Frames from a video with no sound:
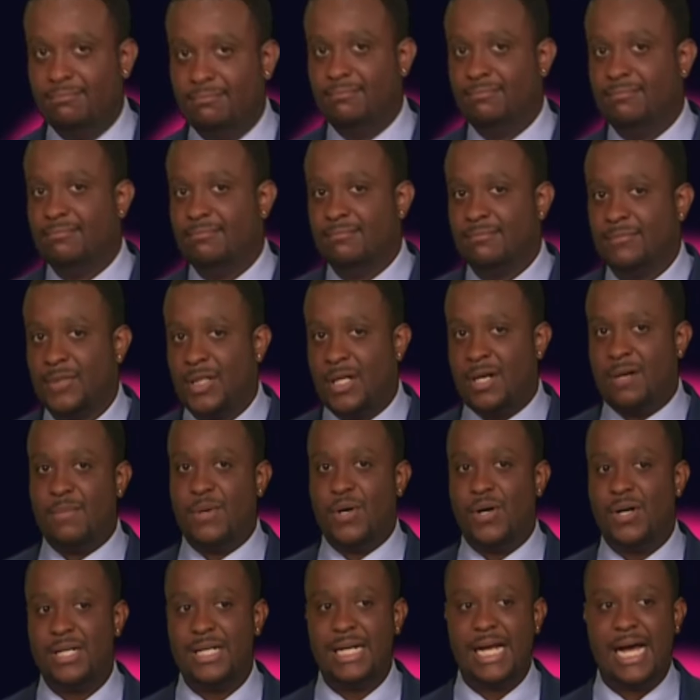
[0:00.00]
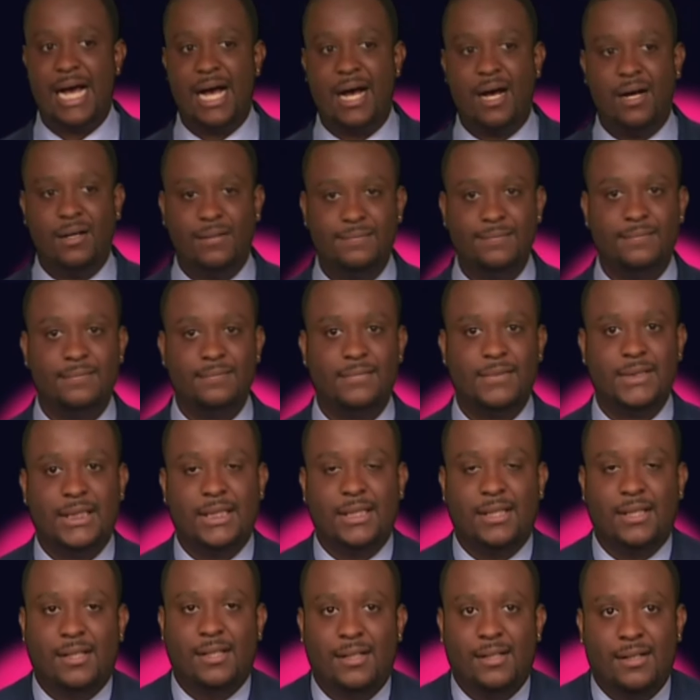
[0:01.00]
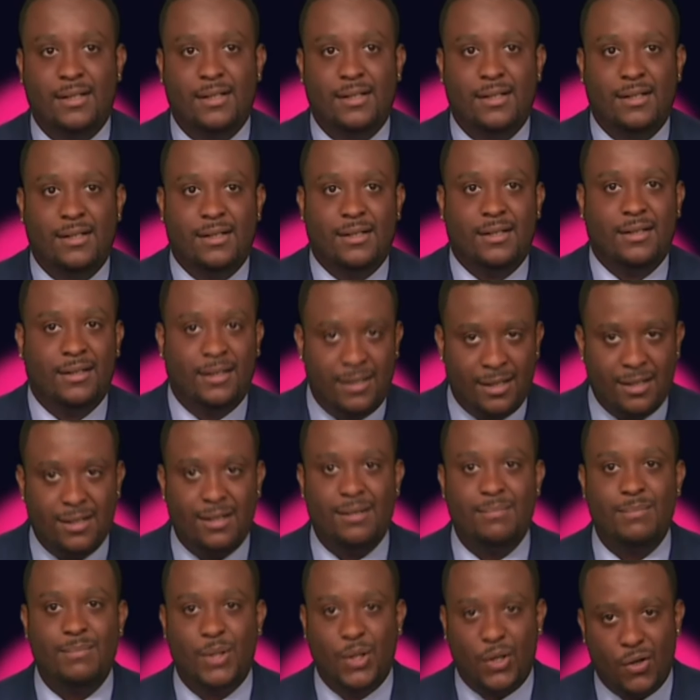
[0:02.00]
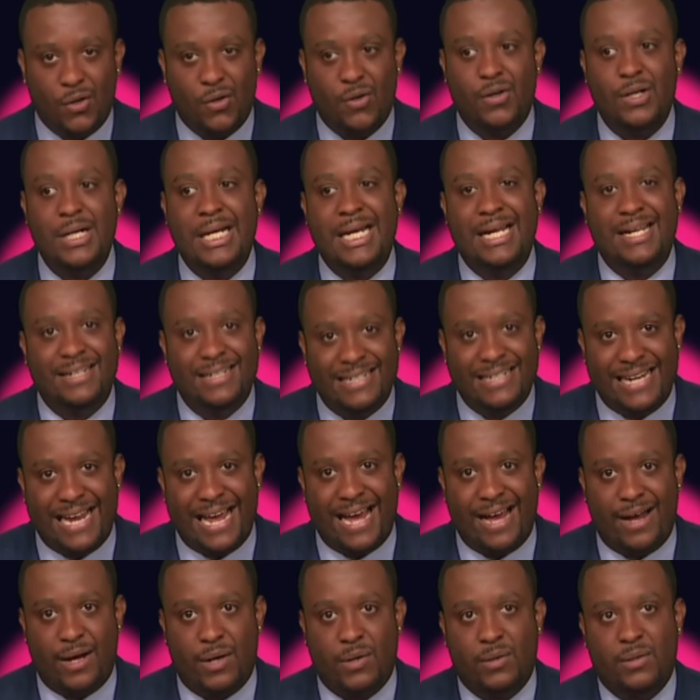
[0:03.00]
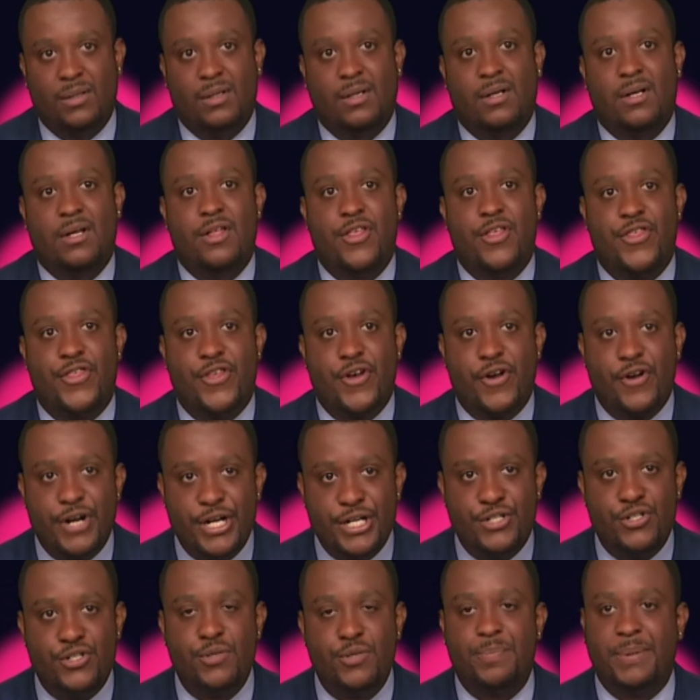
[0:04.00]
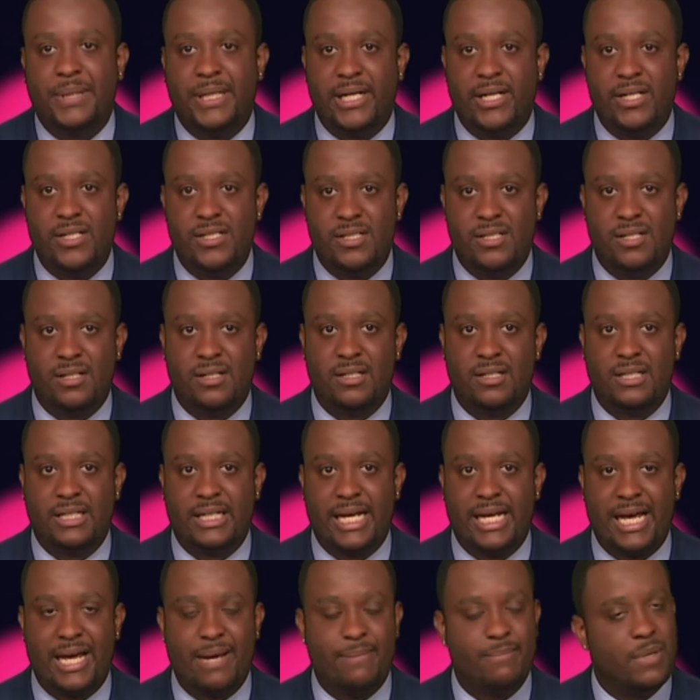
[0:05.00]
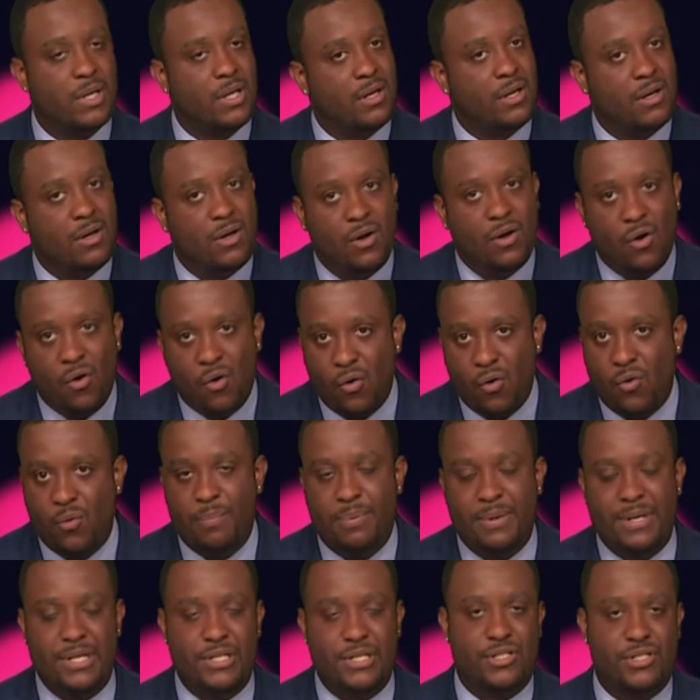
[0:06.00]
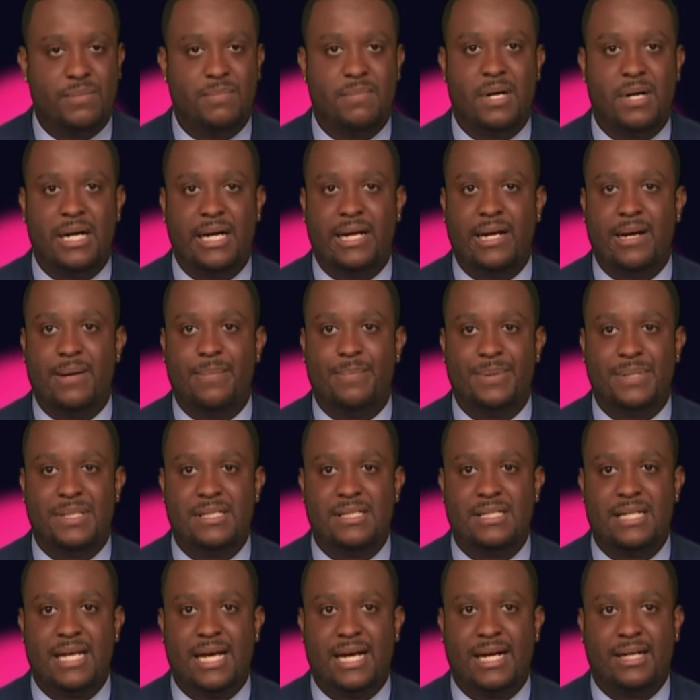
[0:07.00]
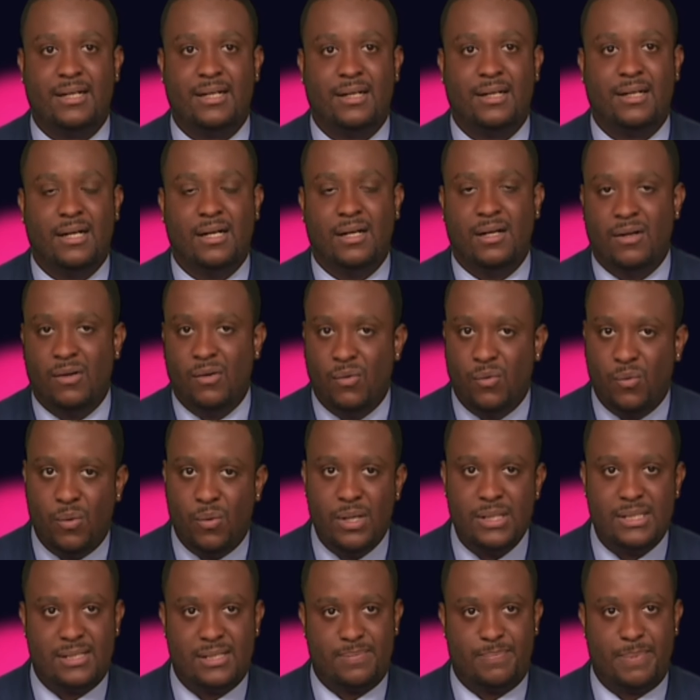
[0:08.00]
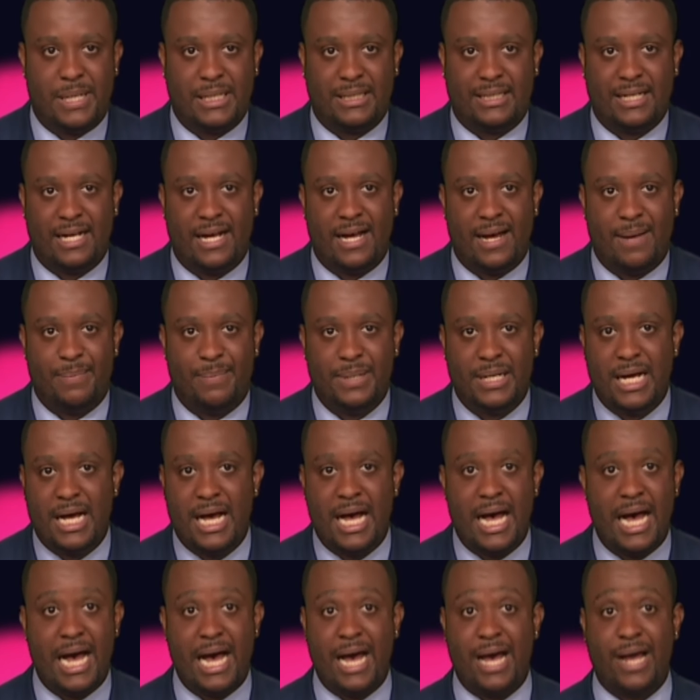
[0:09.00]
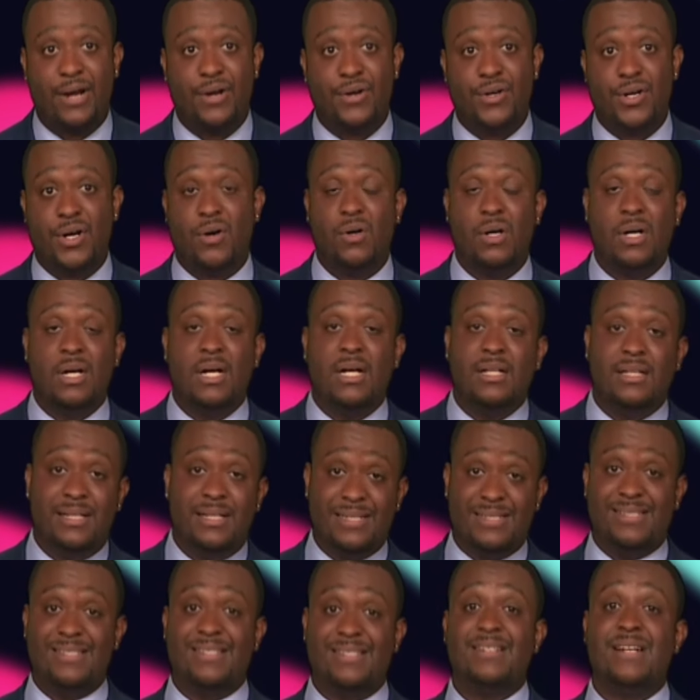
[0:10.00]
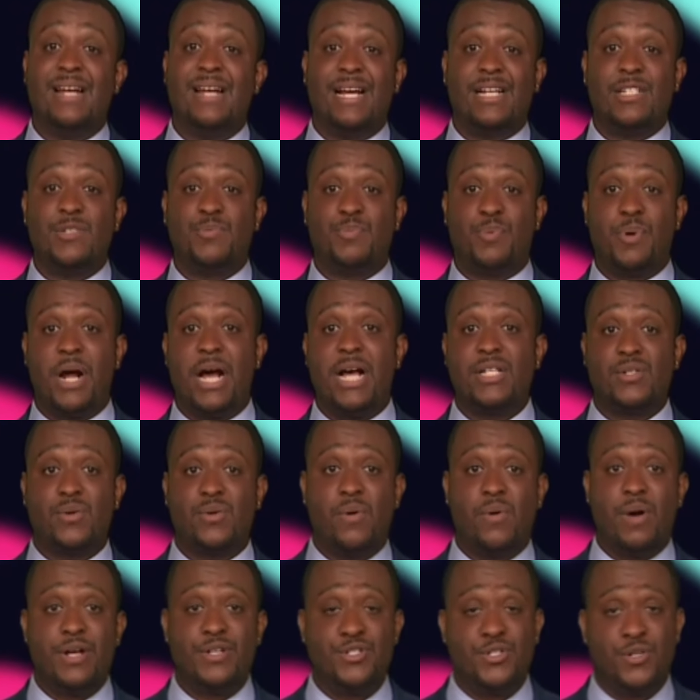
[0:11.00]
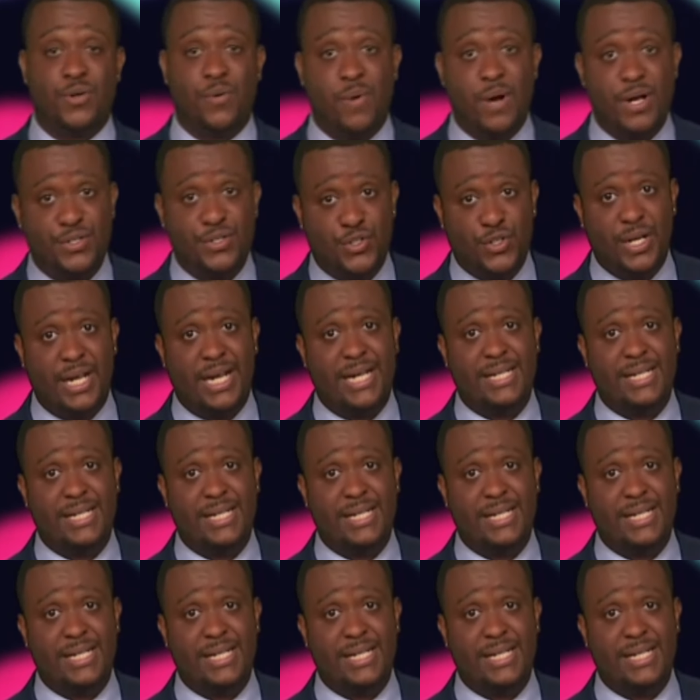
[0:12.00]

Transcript: you. Come on now. Come on now. 32 players still in the game. Whole bunch of money up at stake. What's about to happen? I don't know. This is the next prize